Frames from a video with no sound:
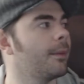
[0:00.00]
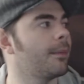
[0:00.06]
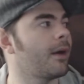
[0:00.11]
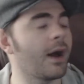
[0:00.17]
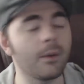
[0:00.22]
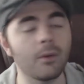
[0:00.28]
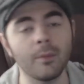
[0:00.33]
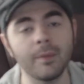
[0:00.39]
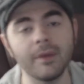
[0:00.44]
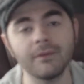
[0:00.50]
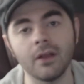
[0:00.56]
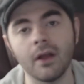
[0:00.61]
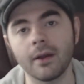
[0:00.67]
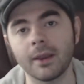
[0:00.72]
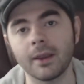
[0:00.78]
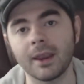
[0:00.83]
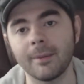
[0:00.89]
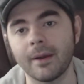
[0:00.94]
I will be
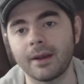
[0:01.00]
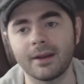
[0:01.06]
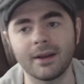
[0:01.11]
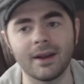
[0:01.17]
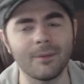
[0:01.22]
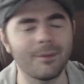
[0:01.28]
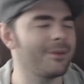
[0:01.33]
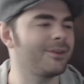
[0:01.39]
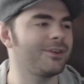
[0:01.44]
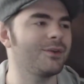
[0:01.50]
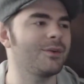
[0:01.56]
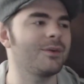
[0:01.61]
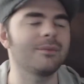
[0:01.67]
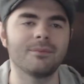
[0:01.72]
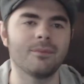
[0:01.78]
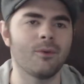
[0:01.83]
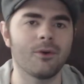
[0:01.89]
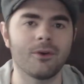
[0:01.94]
vlogging about it, and I'll be
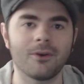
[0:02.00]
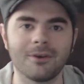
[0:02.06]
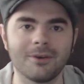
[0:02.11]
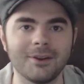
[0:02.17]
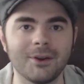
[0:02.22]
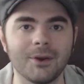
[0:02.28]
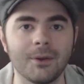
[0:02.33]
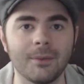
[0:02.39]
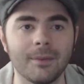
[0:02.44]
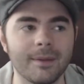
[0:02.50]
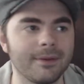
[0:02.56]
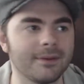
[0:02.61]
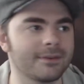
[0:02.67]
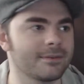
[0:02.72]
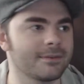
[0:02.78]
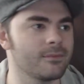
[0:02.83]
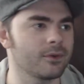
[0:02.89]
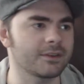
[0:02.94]
doing more, you know, maybe
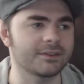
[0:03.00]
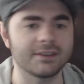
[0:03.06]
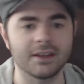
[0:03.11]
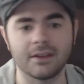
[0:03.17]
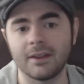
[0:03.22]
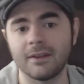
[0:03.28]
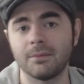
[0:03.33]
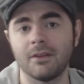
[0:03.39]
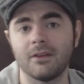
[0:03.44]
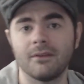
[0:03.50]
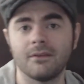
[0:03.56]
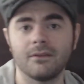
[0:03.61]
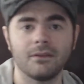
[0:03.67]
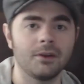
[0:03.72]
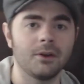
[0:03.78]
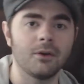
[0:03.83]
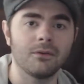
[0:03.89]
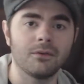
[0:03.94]
some more silly,
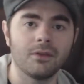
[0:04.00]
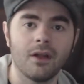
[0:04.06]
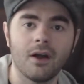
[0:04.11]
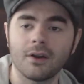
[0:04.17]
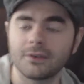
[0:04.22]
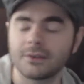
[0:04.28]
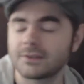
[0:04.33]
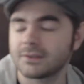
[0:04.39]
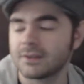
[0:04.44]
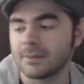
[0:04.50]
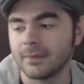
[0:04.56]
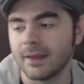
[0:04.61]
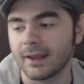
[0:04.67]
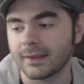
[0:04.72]
you know, vlogs or something